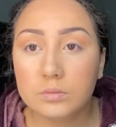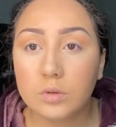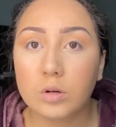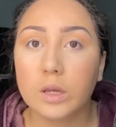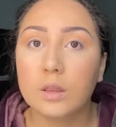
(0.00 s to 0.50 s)

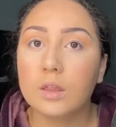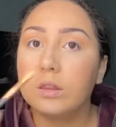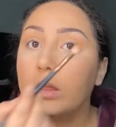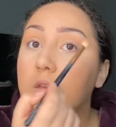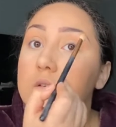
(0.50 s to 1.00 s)
Okay, I think
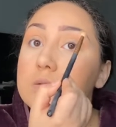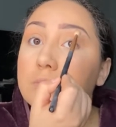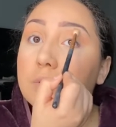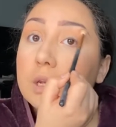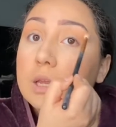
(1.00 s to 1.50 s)
that looks
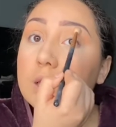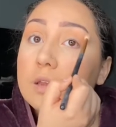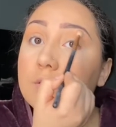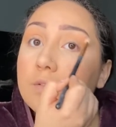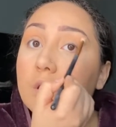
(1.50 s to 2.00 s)
pretty
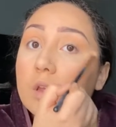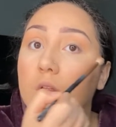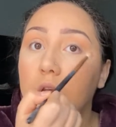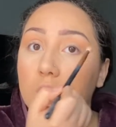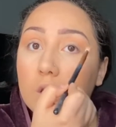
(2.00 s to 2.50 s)

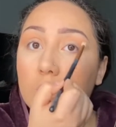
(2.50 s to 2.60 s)
even.